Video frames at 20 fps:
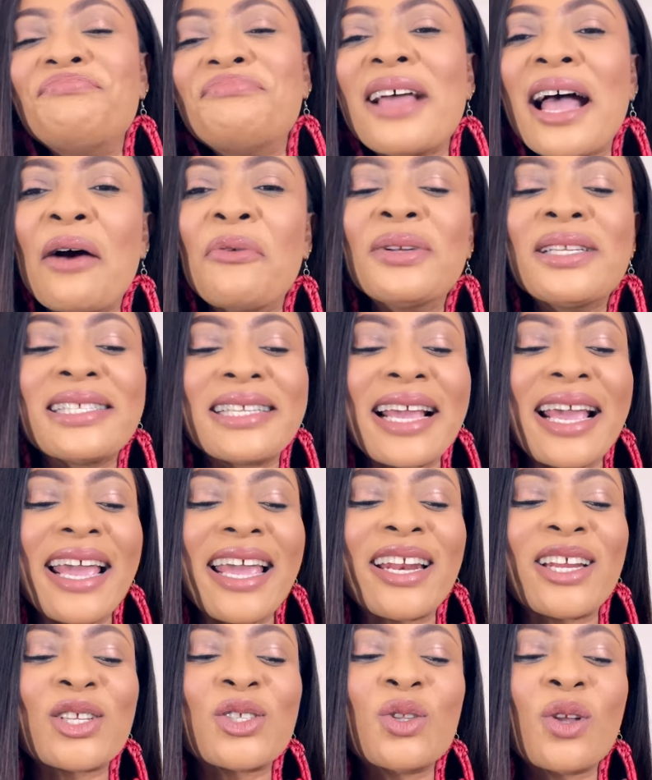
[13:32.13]
I would say
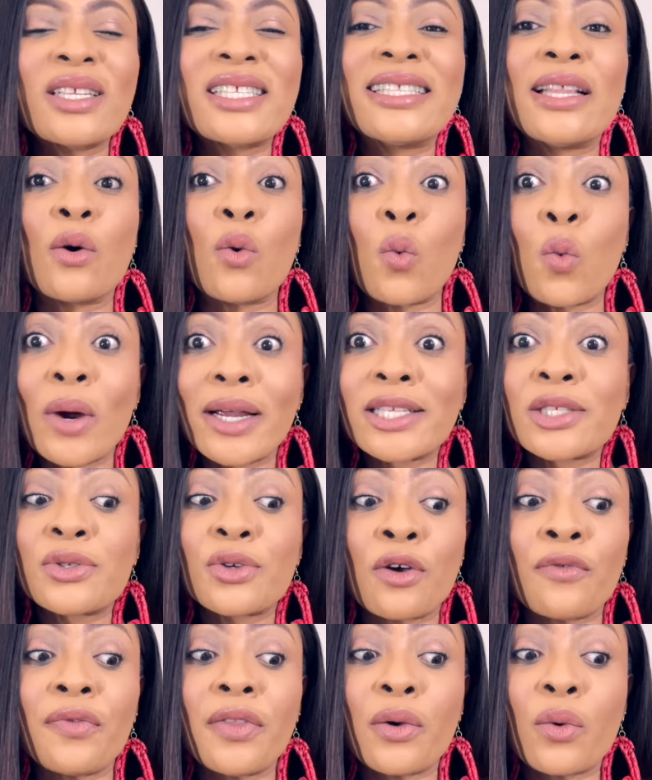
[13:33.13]
it is not the worst
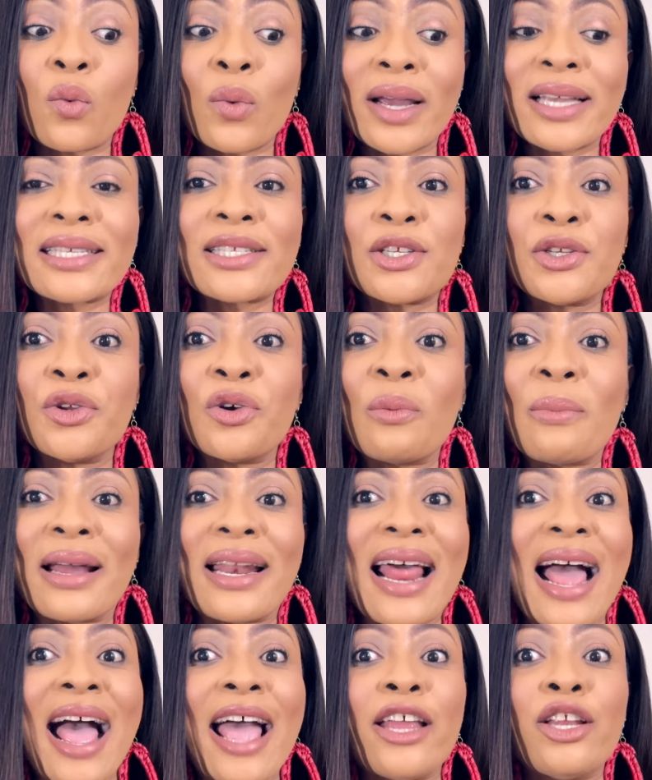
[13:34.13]
of the worst, you know,
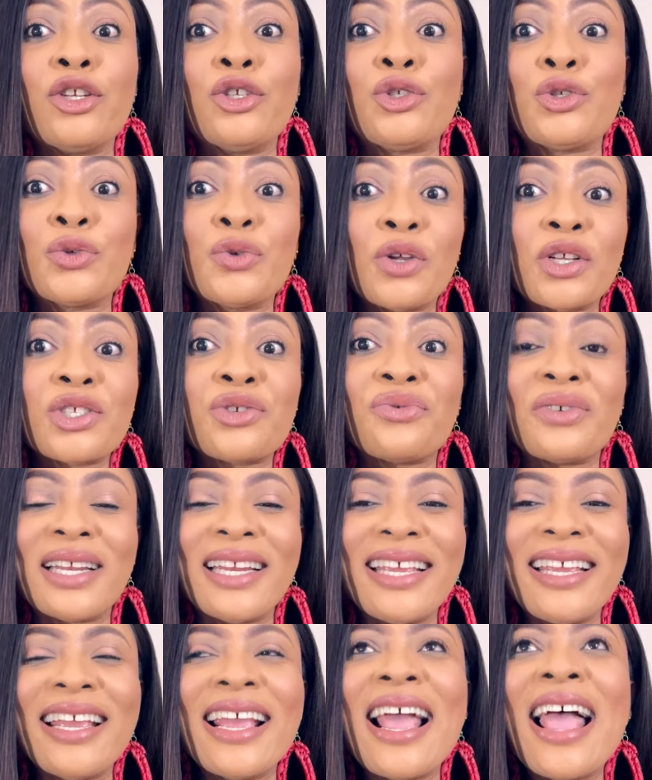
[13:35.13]
but I do not
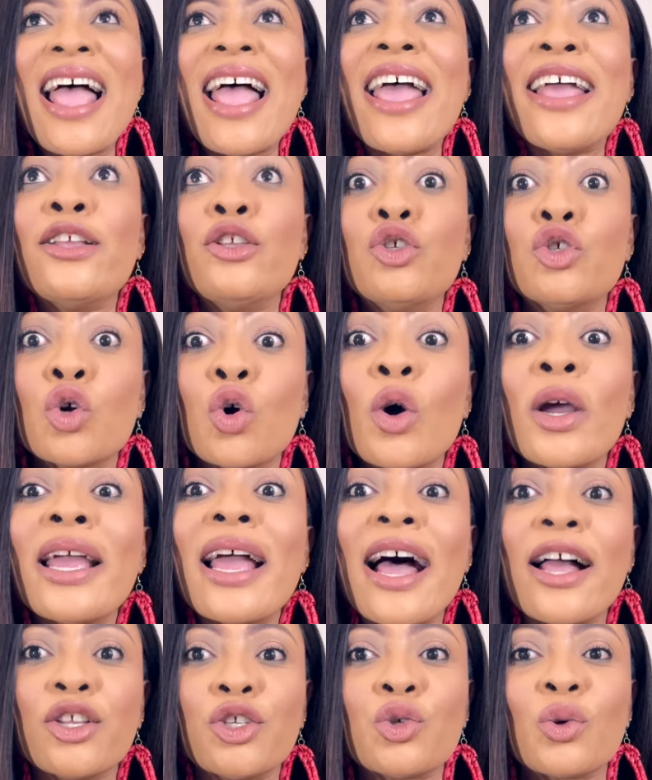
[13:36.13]
really enjoy
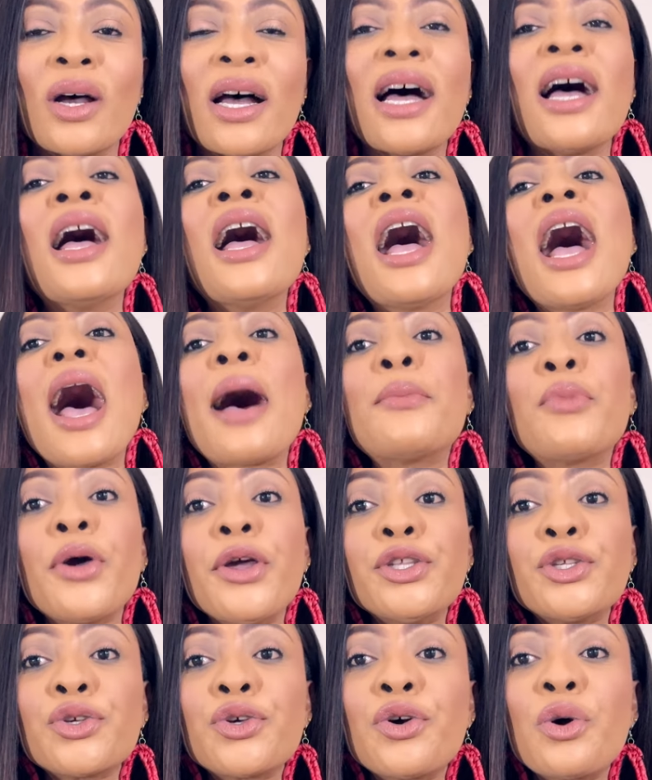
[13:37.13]
Ajwa. I'm
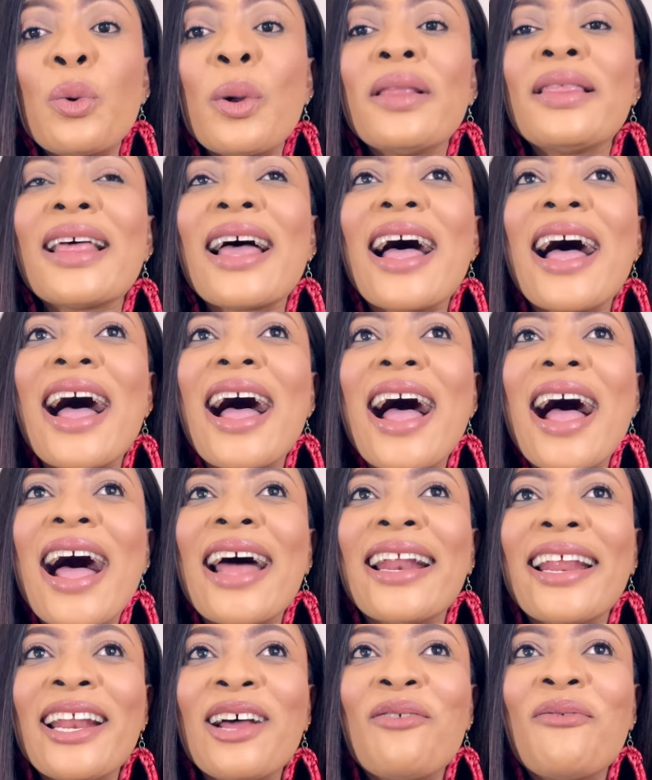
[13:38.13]
going to go with
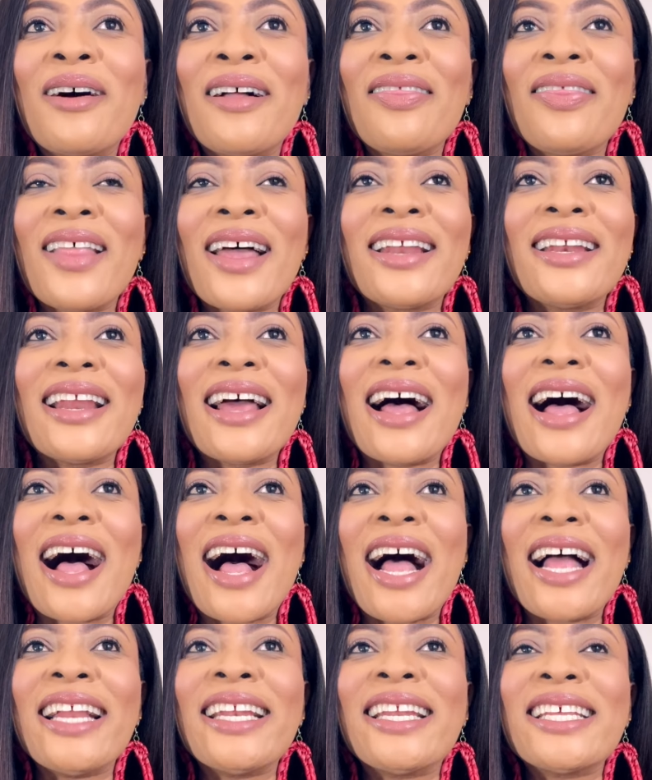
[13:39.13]
another one that
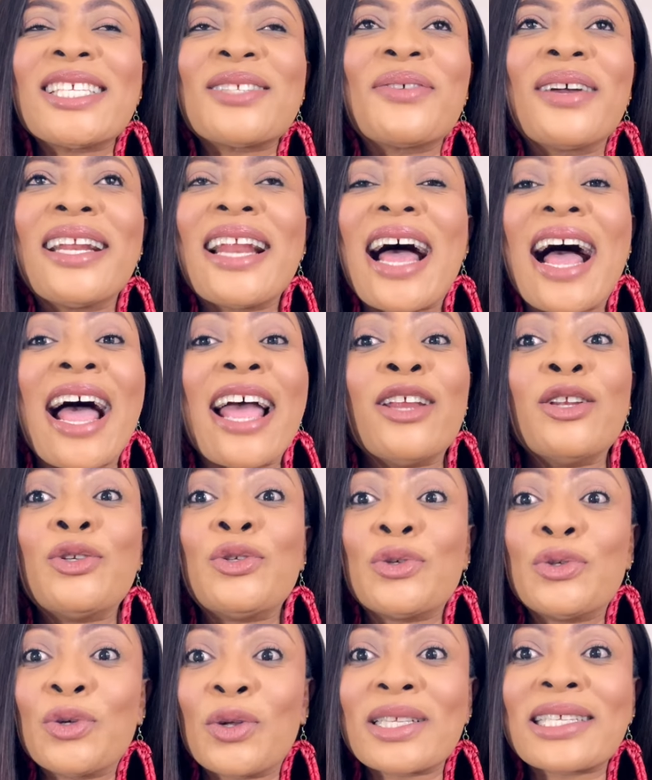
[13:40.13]
I
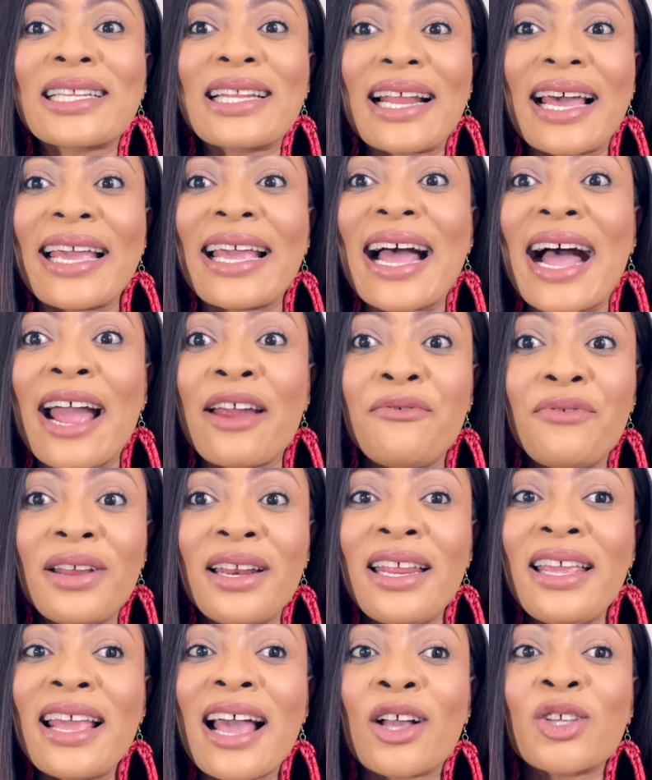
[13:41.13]
do not like. I
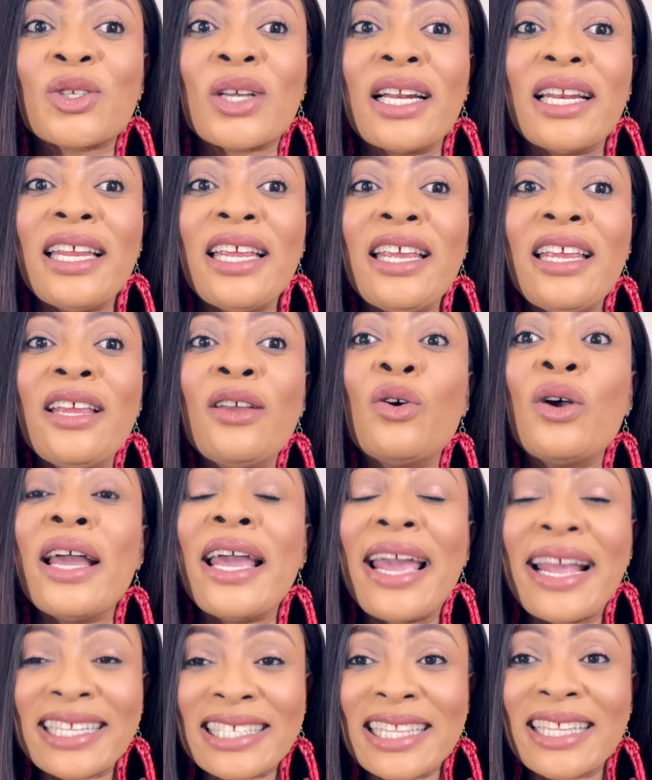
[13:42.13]
really actually
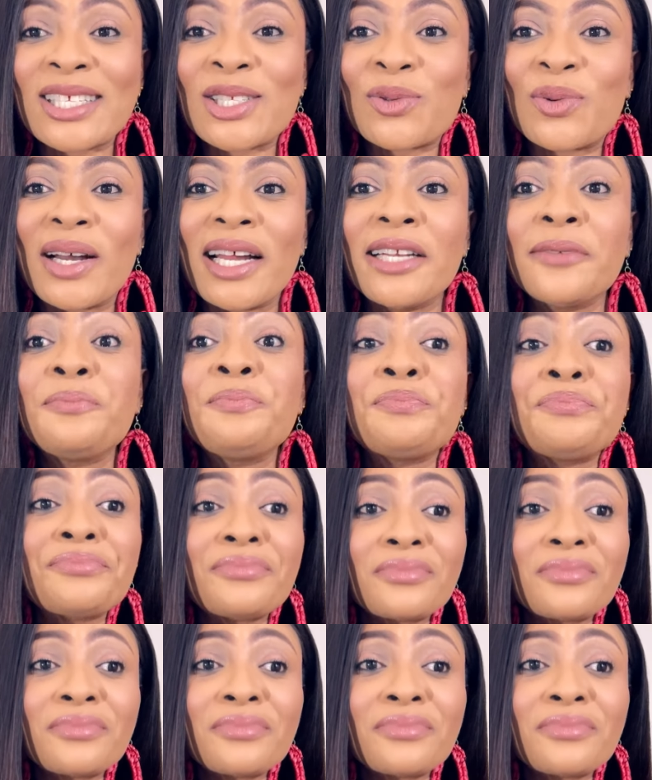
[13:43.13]
hate this one.